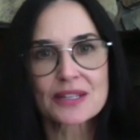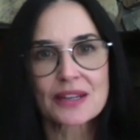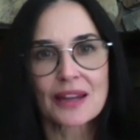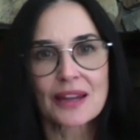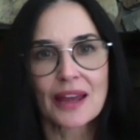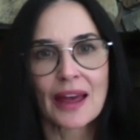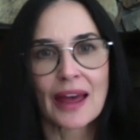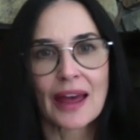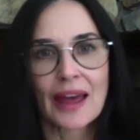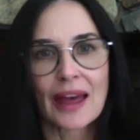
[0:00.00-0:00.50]

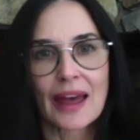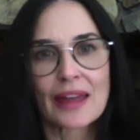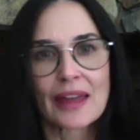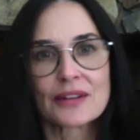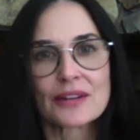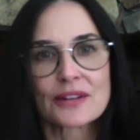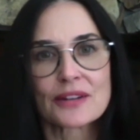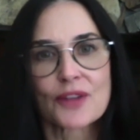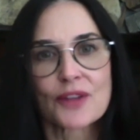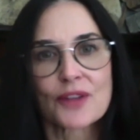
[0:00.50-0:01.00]

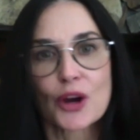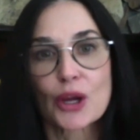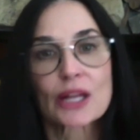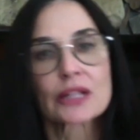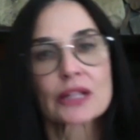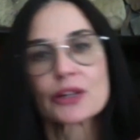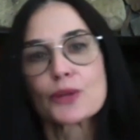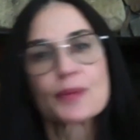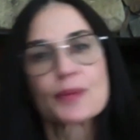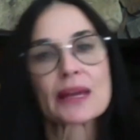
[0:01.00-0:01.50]
and a very
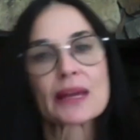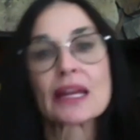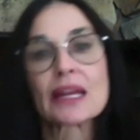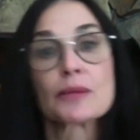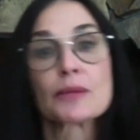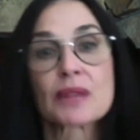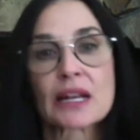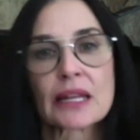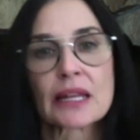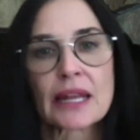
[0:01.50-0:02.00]
clear beginning,
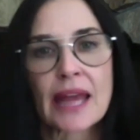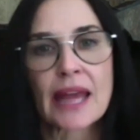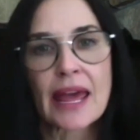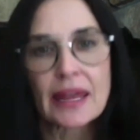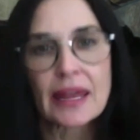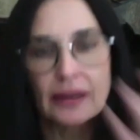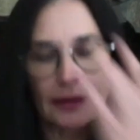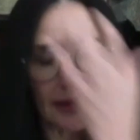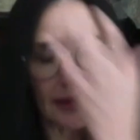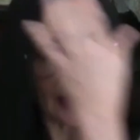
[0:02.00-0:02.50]
middle, and
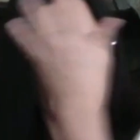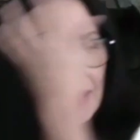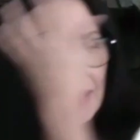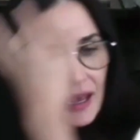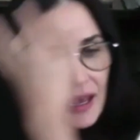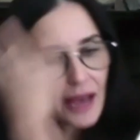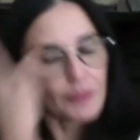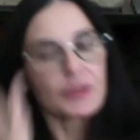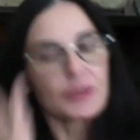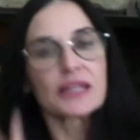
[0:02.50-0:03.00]
end.
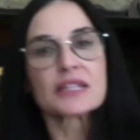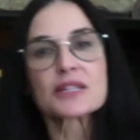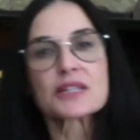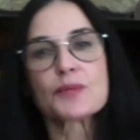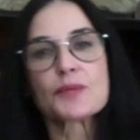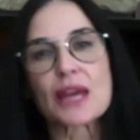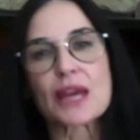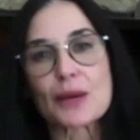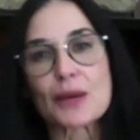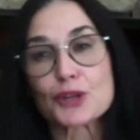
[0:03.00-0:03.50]
I mean, to
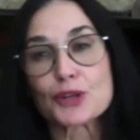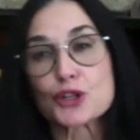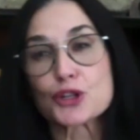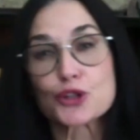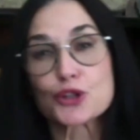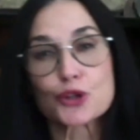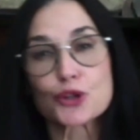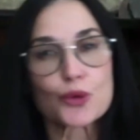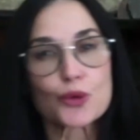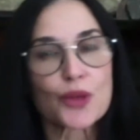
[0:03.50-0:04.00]
be able to
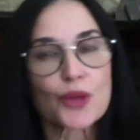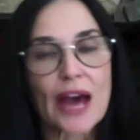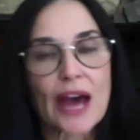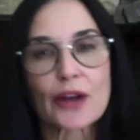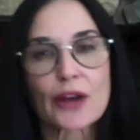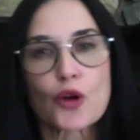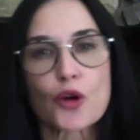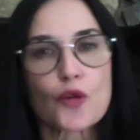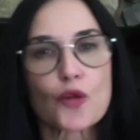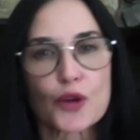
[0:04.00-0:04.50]
do that
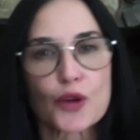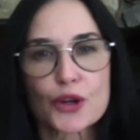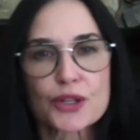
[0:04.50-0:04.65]
over,